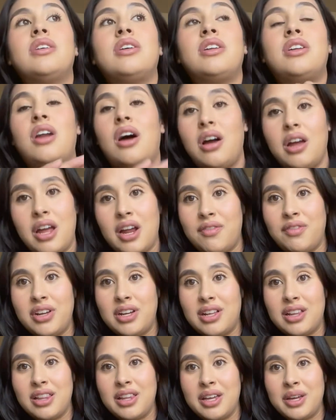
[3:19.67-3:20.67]
not every
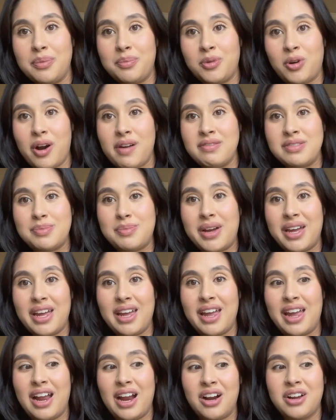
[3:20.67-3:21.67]
clip grabs my
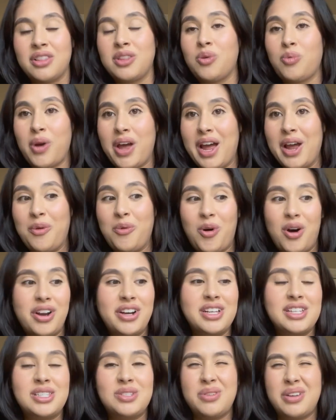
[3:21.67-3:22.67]
hair the way I want it to.